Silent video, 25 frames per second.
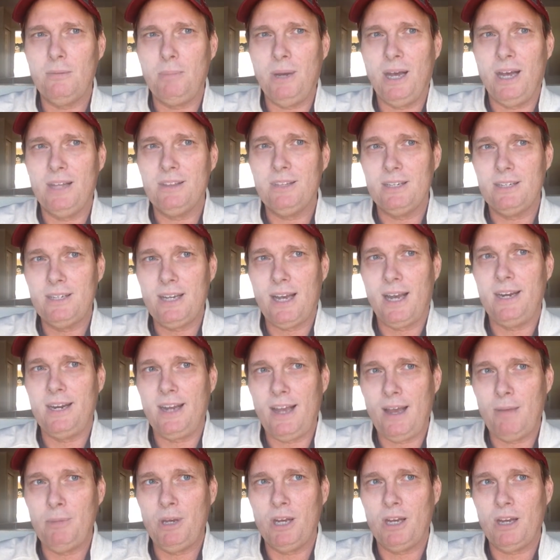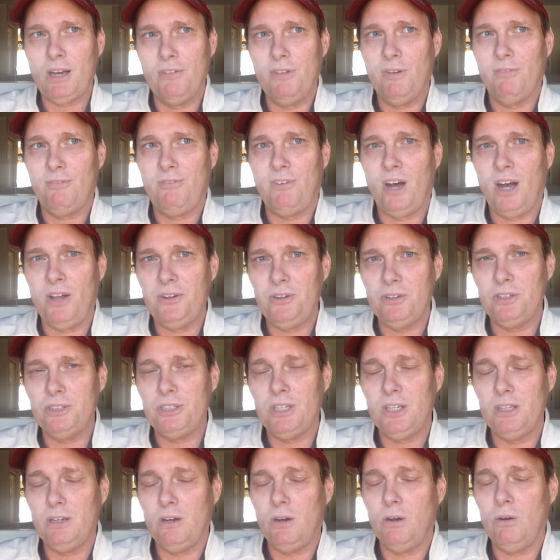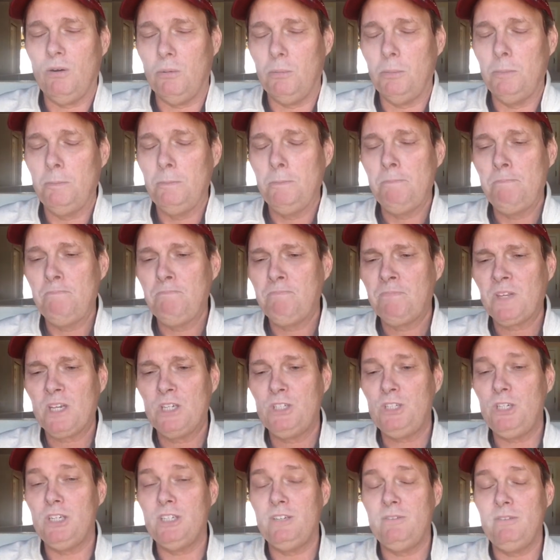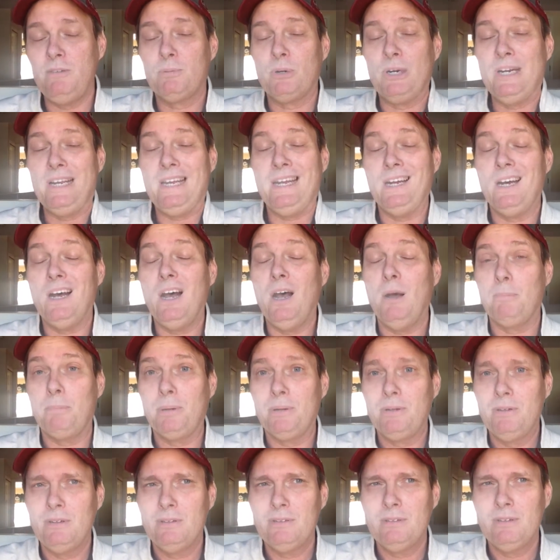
about the dynamic of the fathers in the home. She doesn't even bring it up.